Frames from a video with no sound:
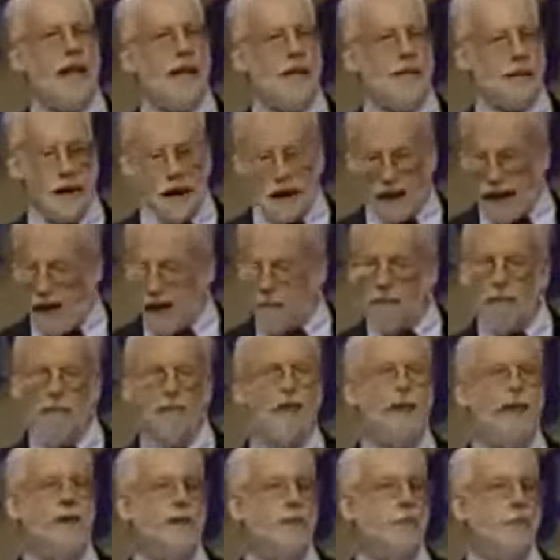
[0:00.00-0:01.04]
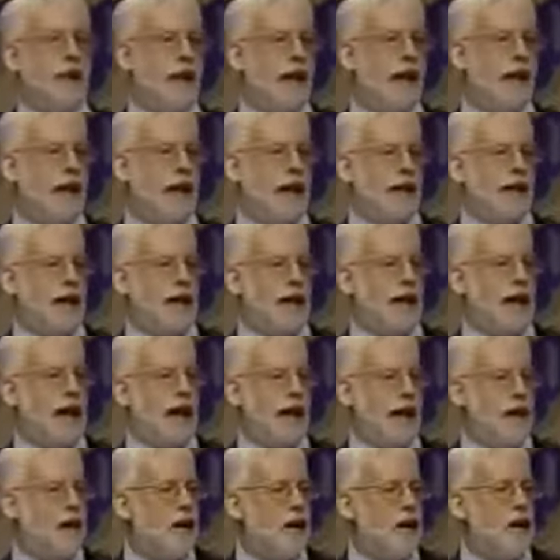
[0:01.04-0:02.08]
And a, in a couple minutes, we're going to get into
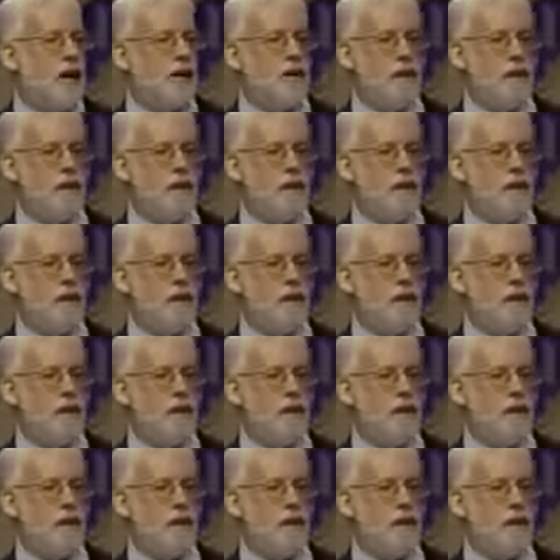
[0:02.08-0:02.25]
that.